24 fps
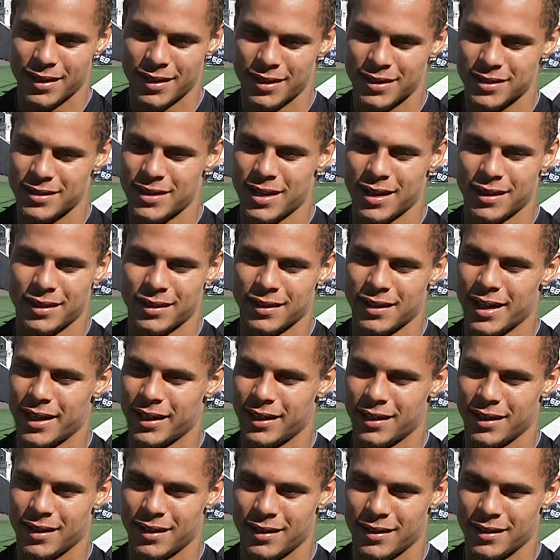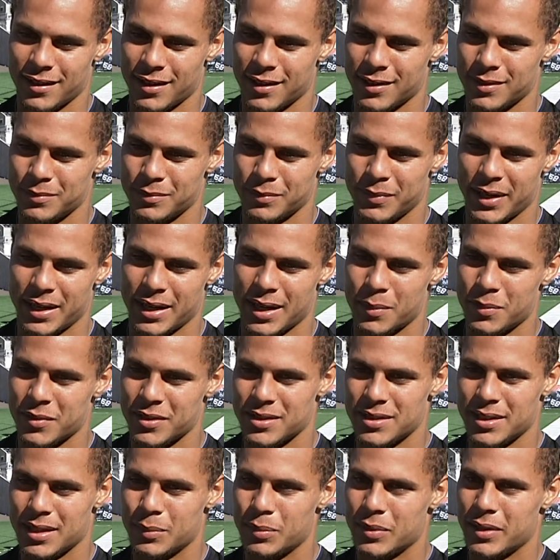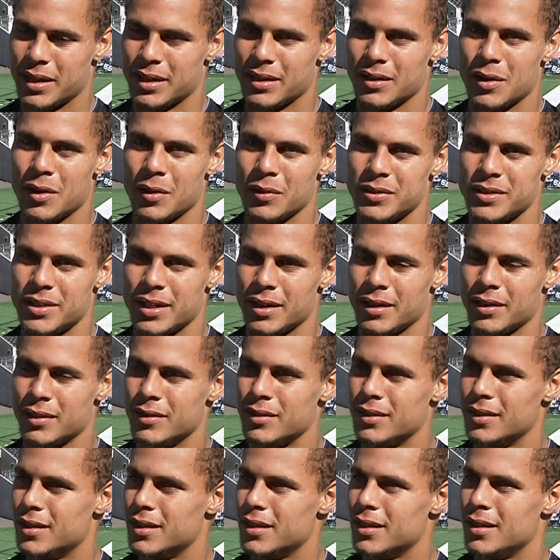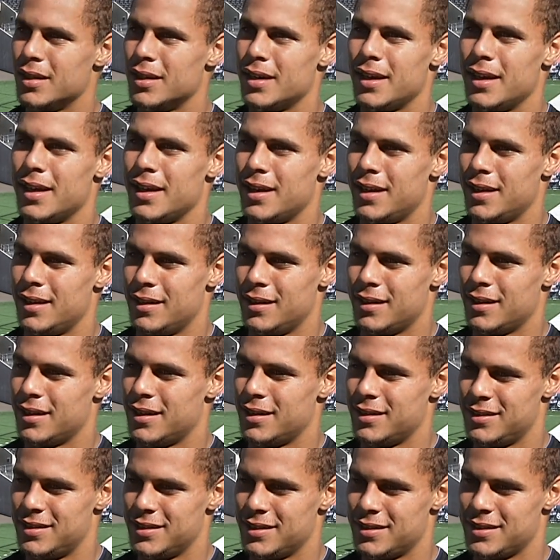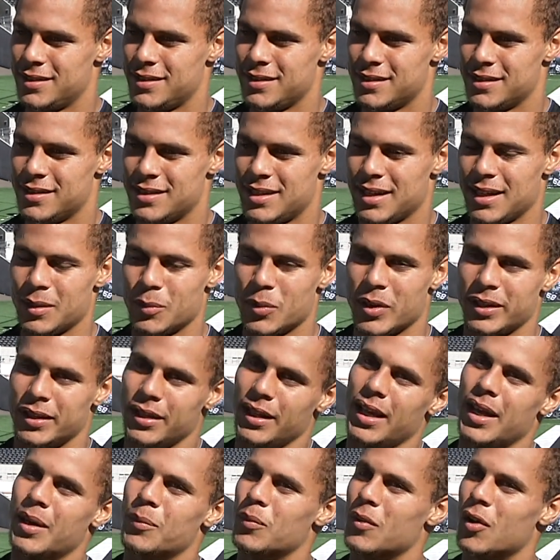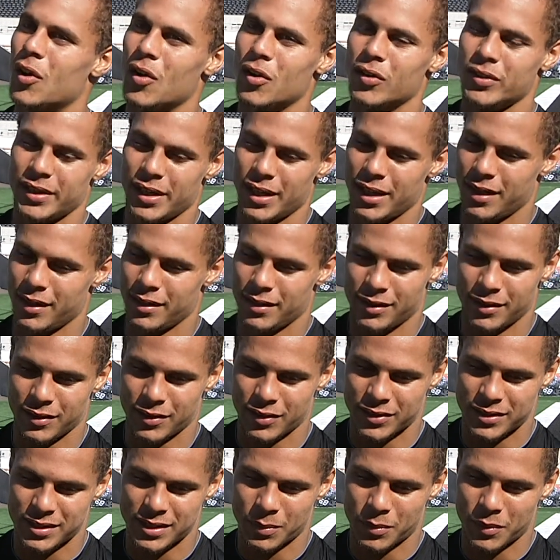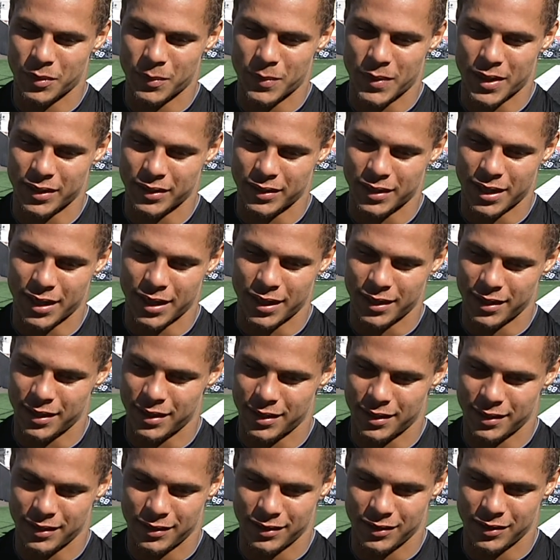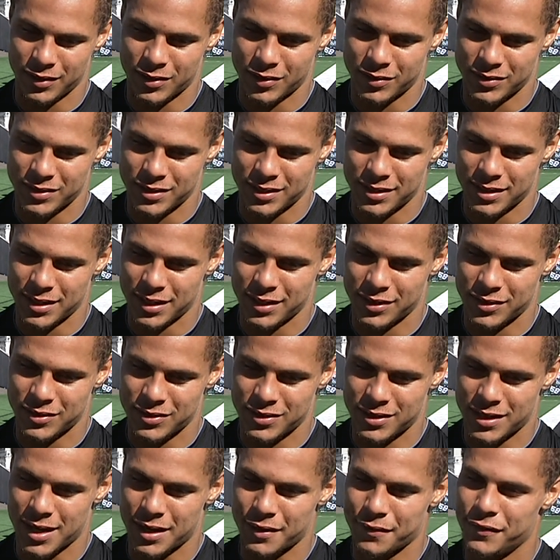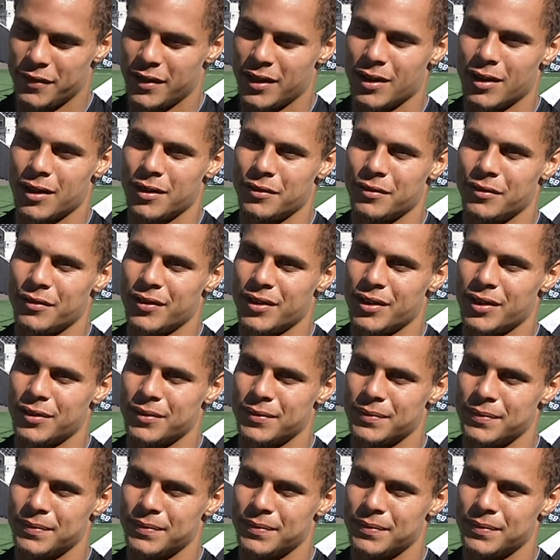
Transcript: There's nothing like it, being able to sleep in the hotel and just thinking about the game all day, you know, something about that, and, you know, you just got to feed off of it.